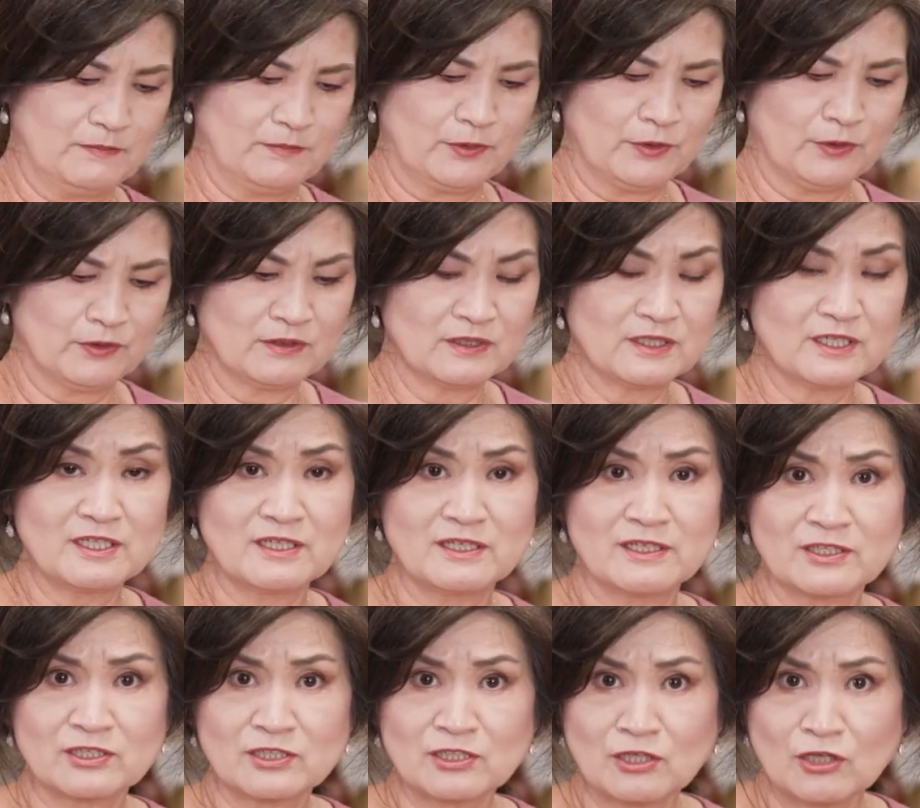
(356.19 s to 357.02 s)
Boil it a
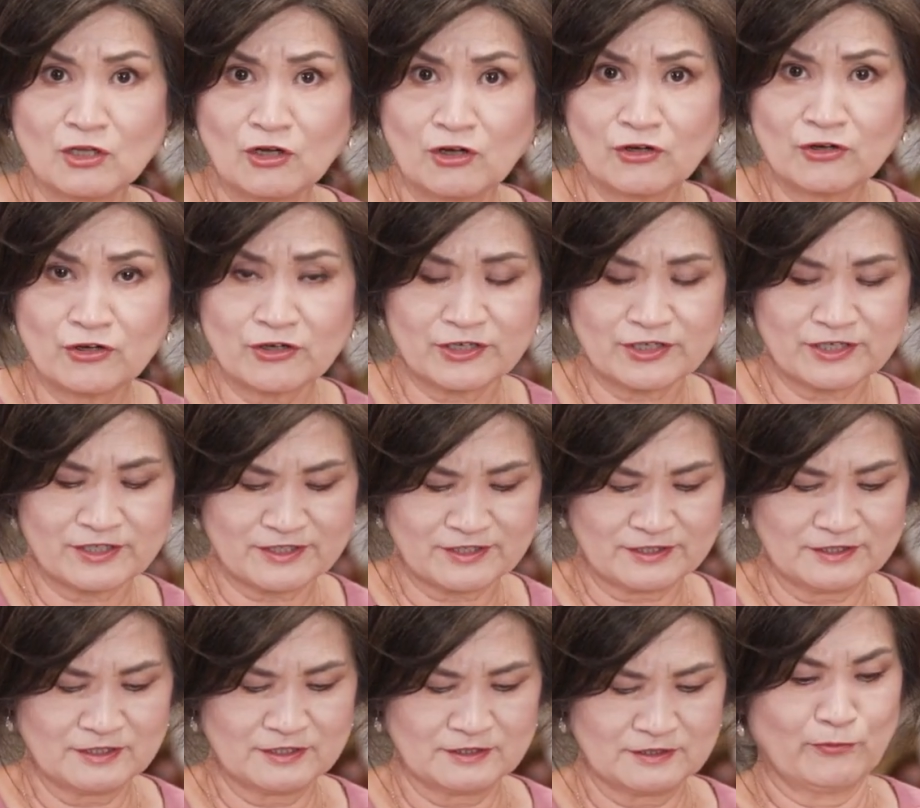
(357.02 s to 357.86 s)
little
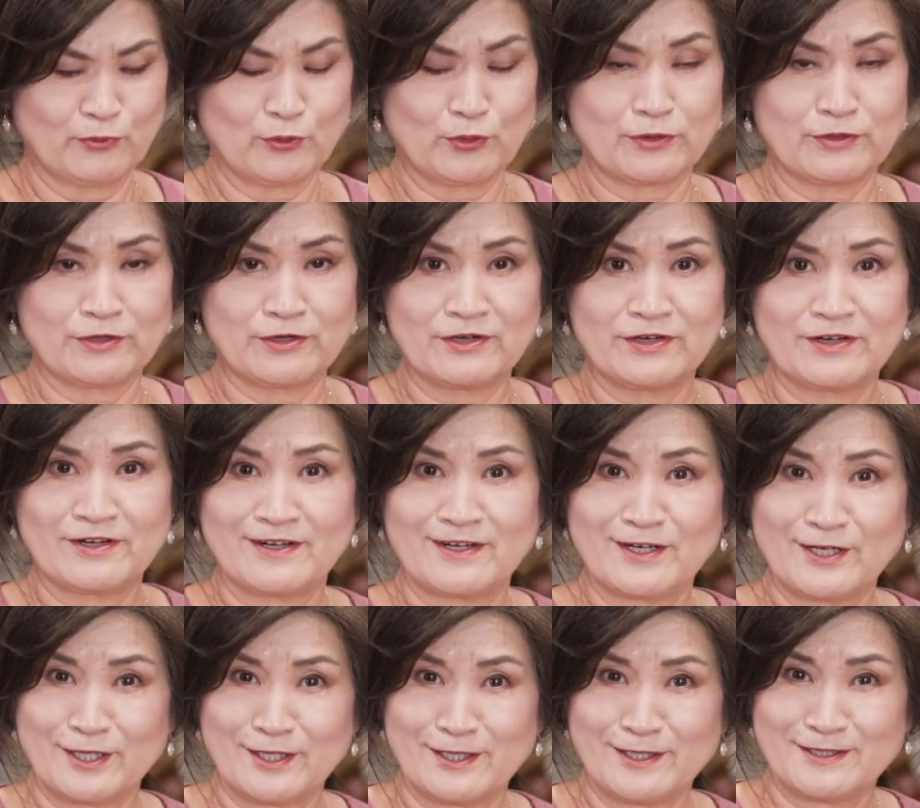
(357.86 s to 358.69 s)
longer for
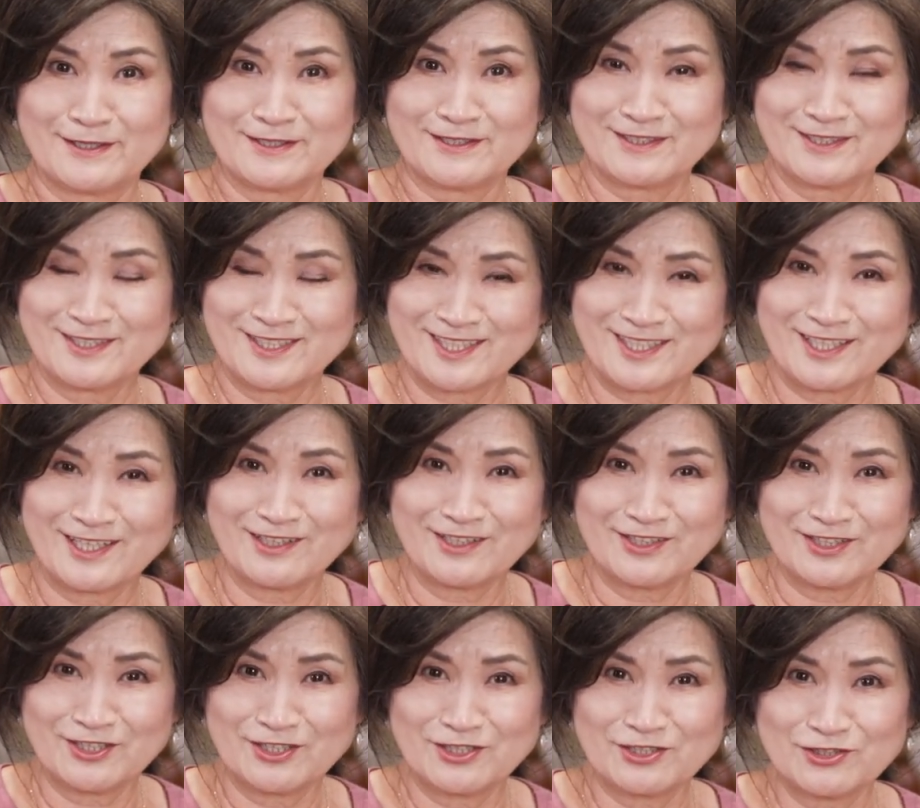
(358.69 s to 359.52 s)
the
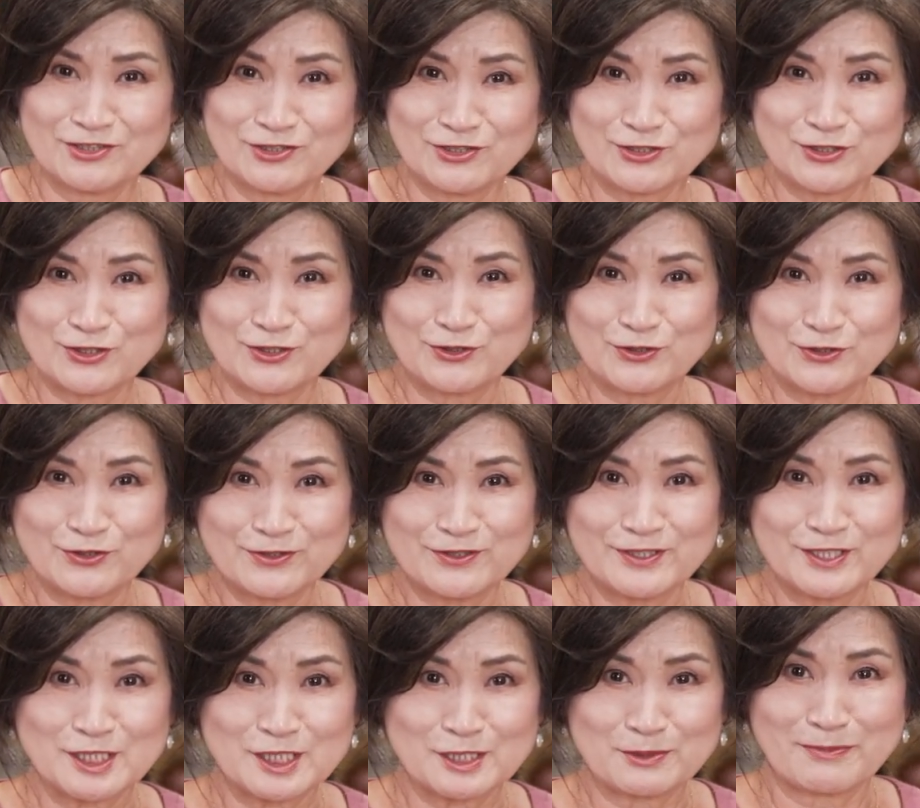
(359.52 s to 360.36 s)
scallions to do
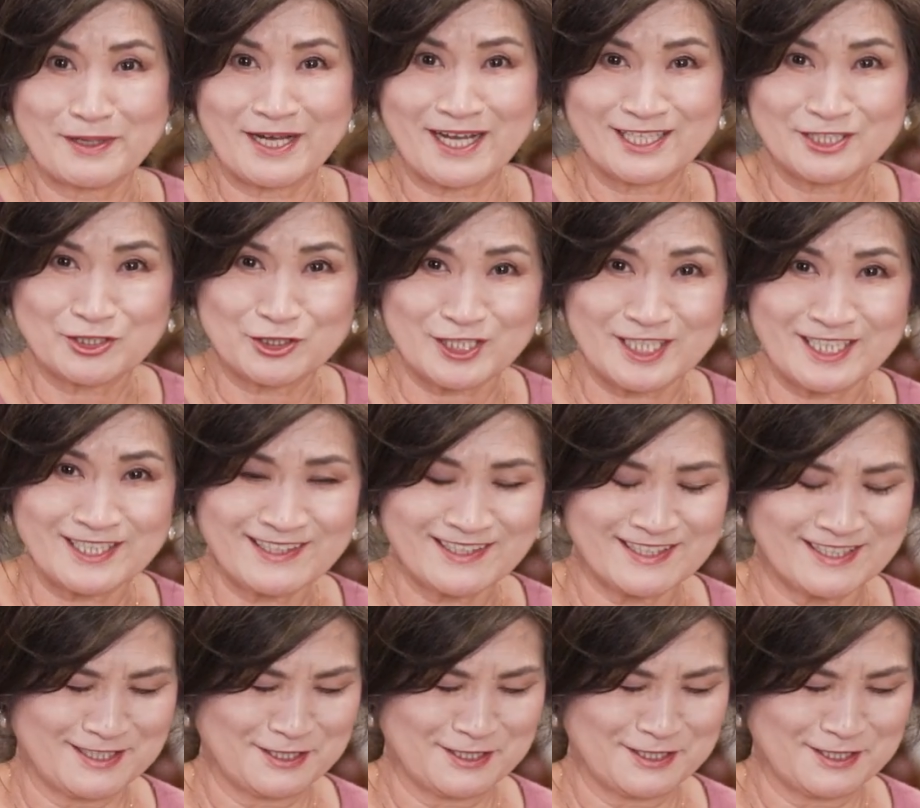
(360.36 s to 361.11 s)
its magic.